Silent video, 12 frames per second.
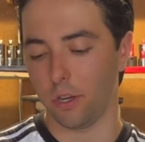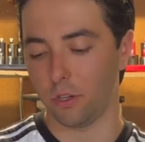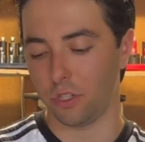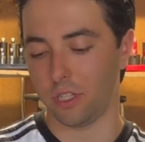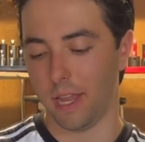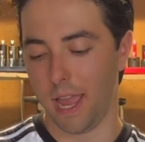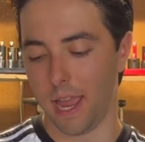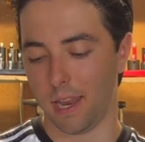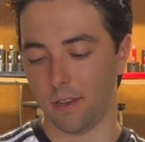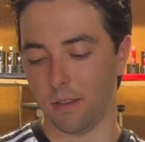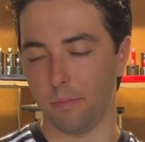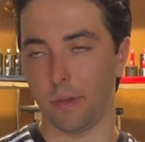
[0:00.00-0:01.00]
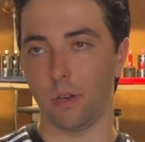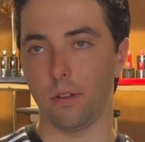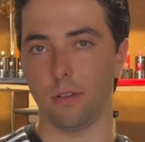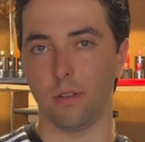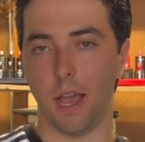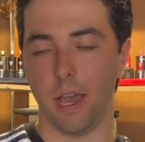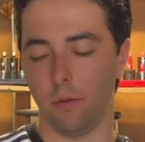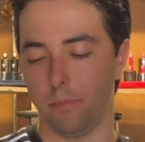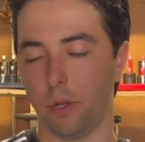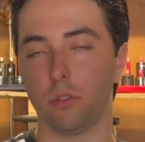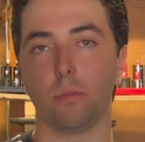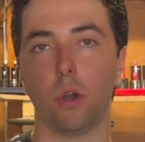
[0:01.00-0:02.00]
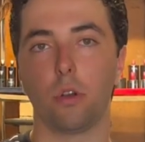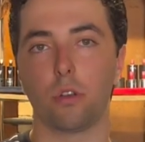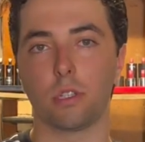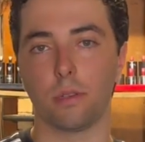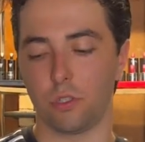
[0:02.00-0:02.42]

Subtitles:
understand, but I don't build motors.